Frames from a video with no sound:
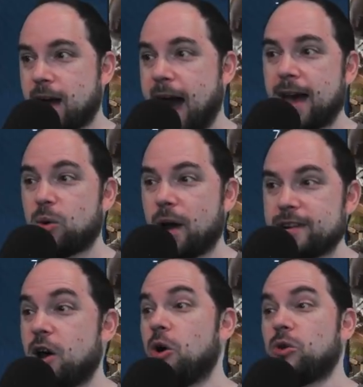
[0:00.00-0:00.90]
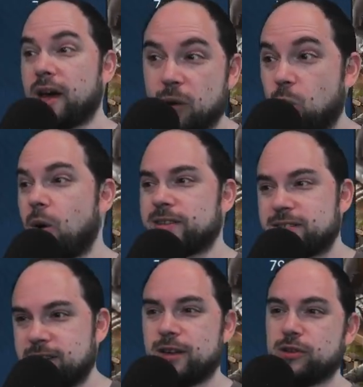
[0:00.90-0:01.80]
How do I know like what
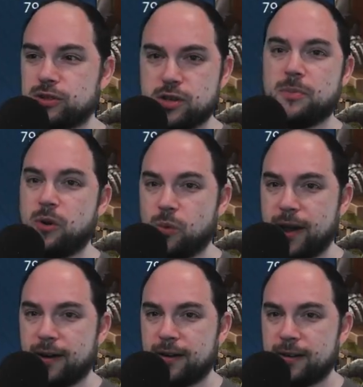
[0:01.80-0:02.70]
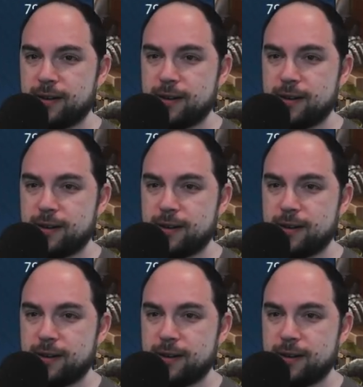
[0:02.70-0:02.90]
skills to put where?